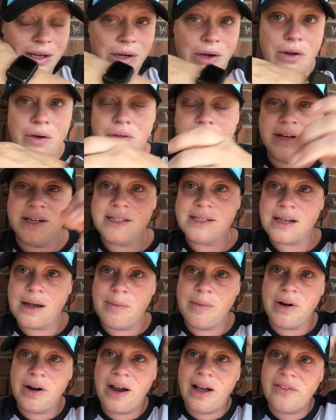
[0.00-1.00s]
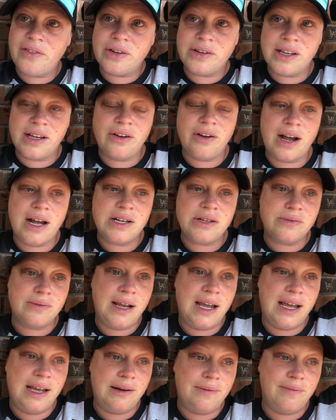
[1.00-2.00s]
the summer after they
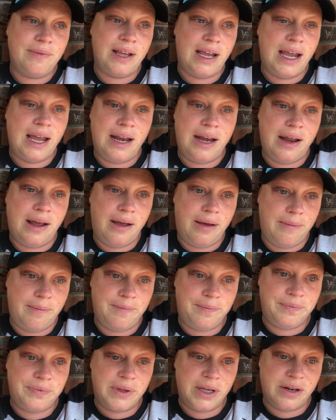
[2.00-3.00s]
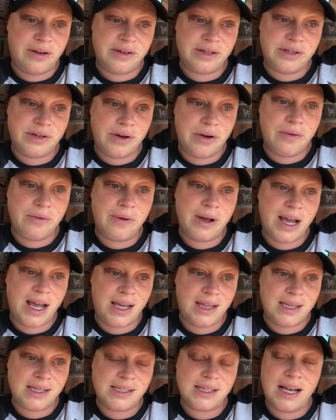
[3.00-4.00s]
graduate. And there's no
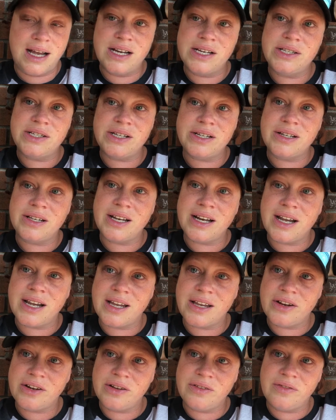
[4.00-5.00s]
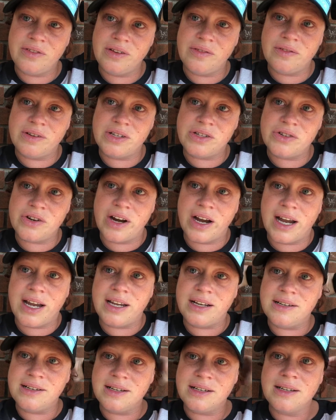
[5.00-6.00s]
way this last year that I could have even
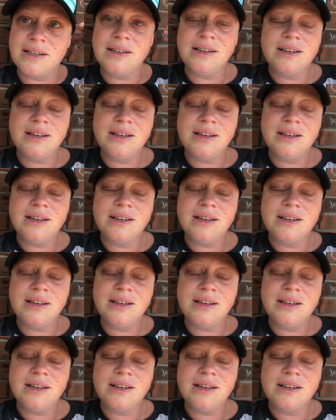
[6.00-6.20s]
trained.